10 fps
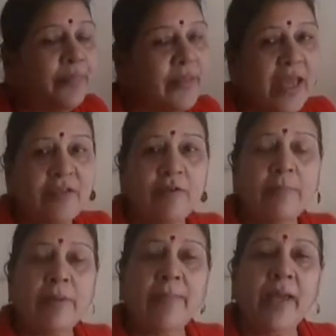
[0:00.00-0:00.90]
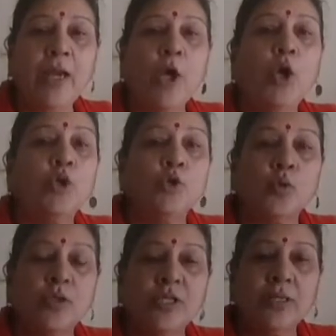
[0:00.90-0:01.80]
That will be my
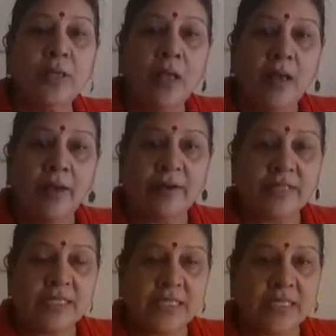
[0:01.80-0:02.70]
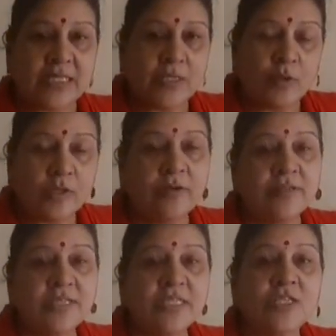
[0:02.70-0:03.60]
total resistance
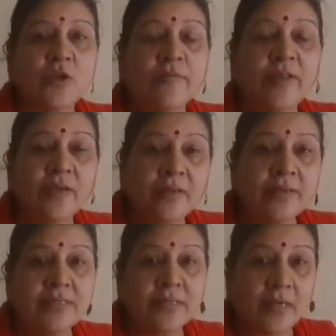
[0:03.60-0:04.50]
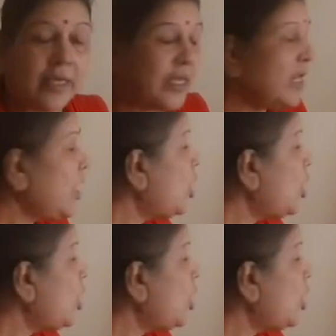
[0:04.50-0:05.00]
of the circuit.